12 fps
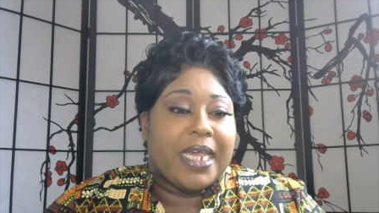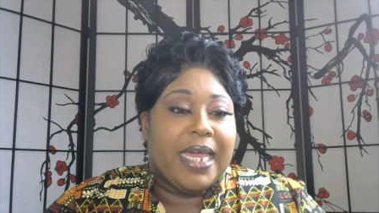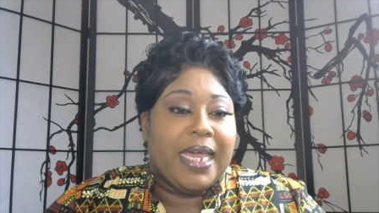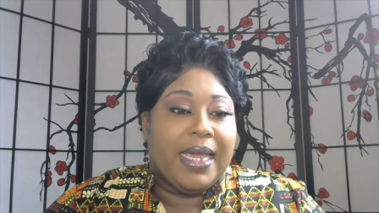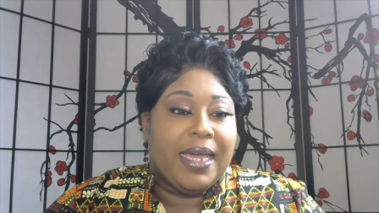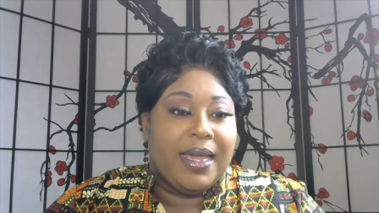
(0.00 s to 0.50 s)

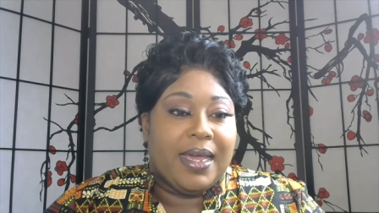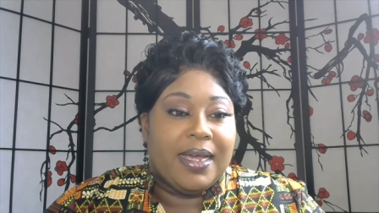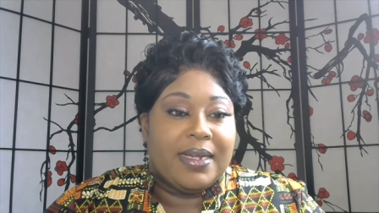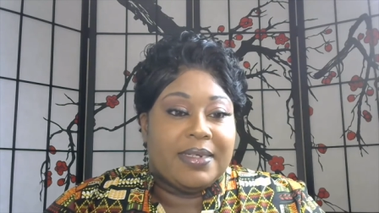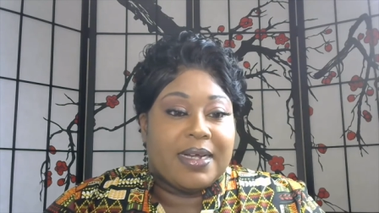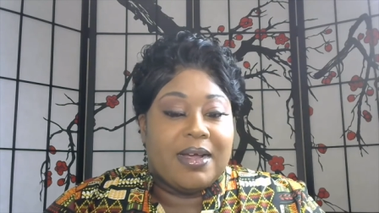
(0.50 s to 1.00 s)

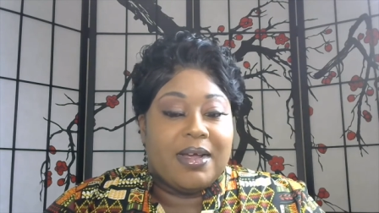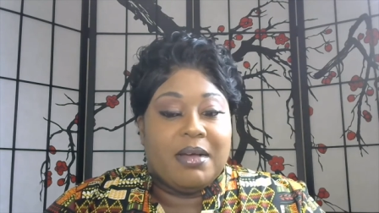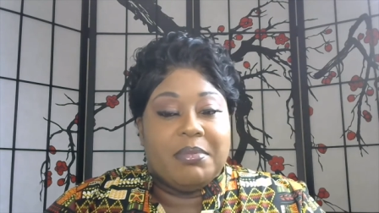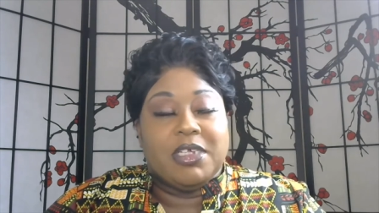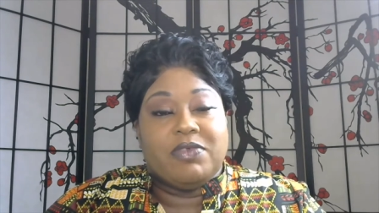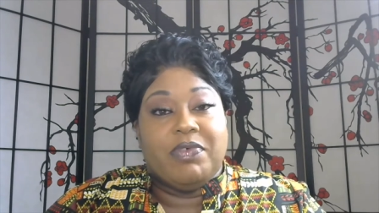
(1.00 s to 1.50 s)
And
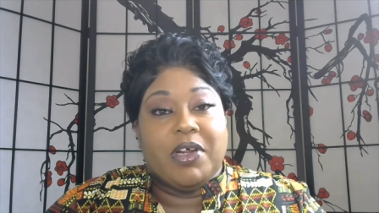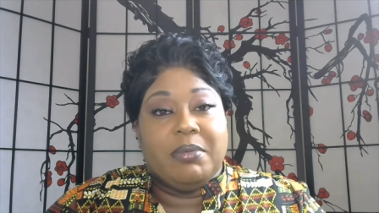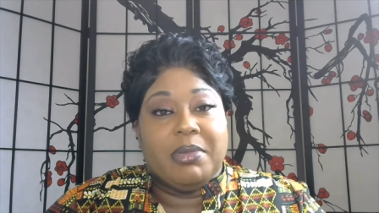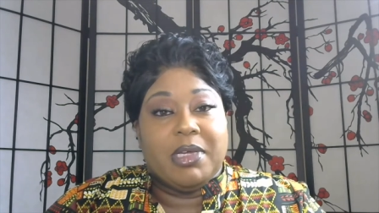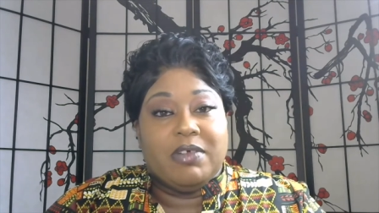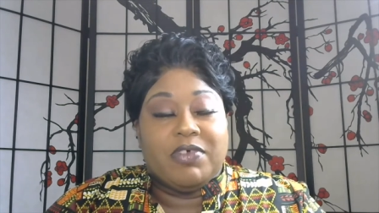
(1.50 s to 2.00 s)
it's very
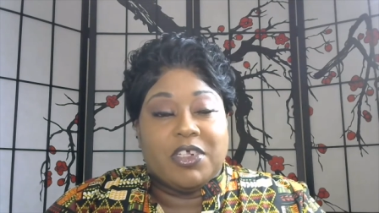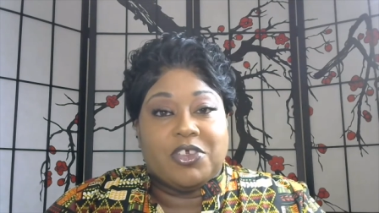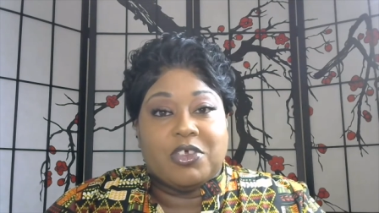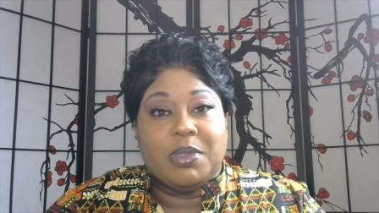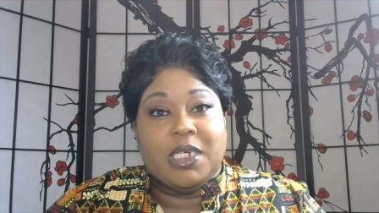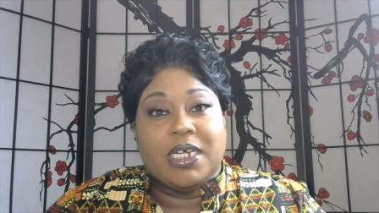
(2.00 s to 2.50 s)

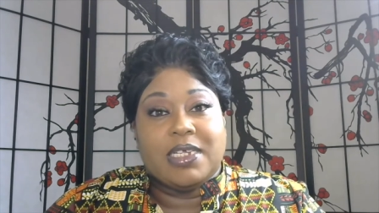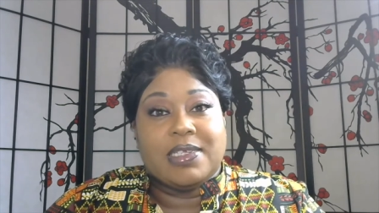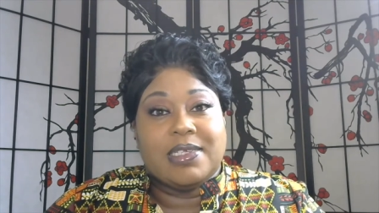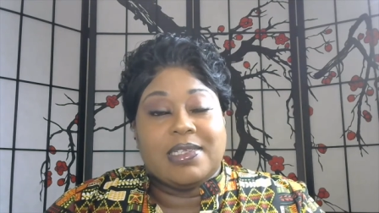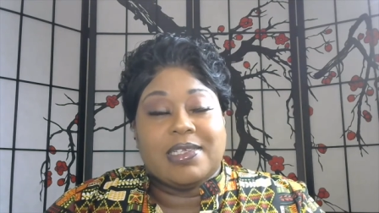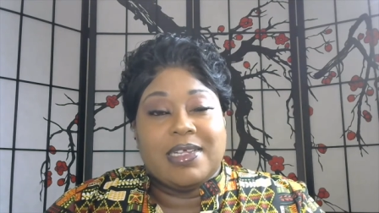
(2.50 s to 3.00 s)
beneficial because
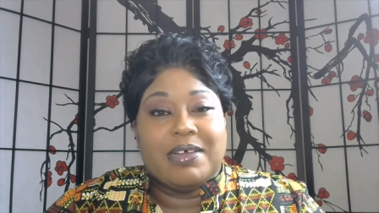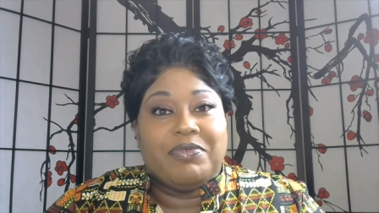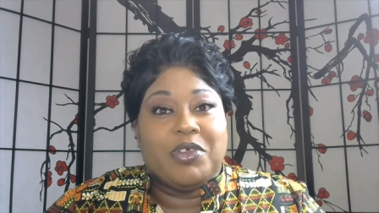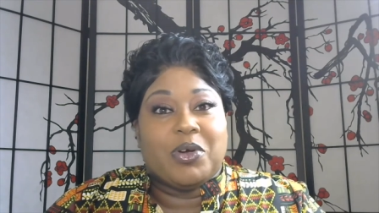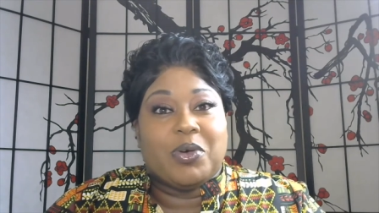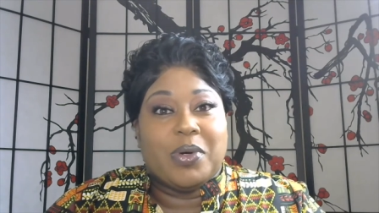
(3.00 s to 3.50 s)
it's stuff
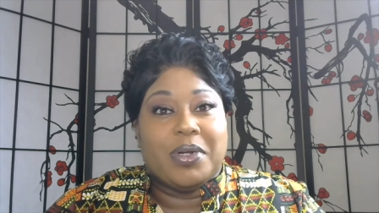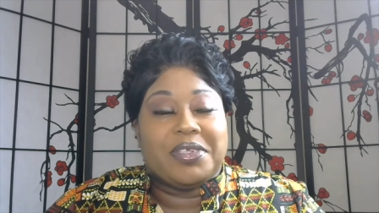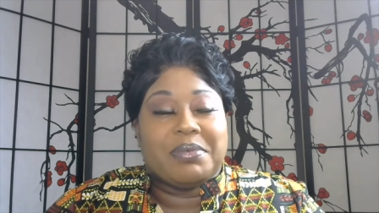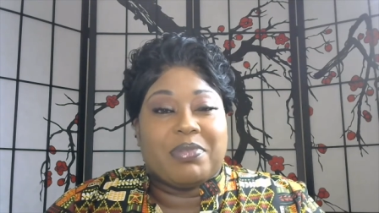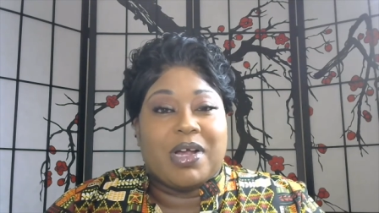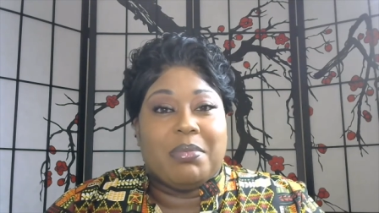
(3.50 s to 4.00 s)
you're going
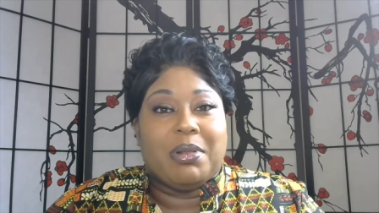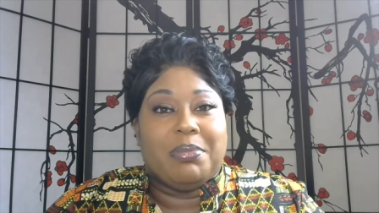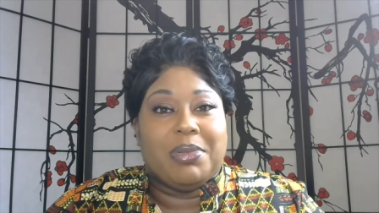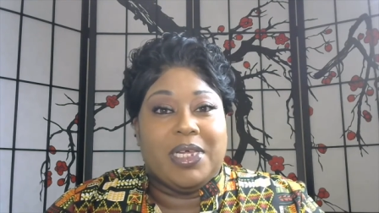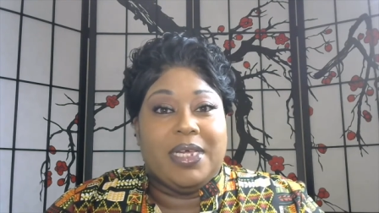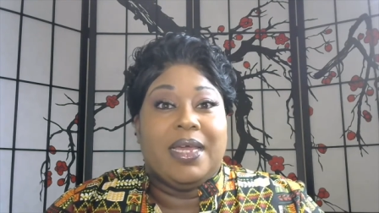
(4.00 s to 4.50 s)
to
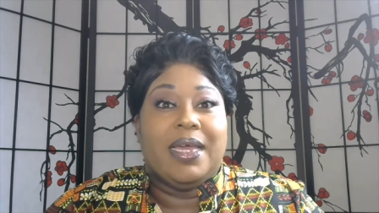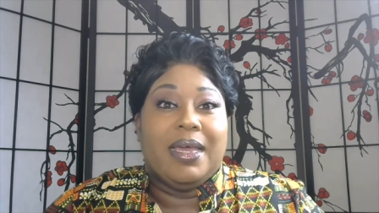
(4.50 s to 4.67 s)
probably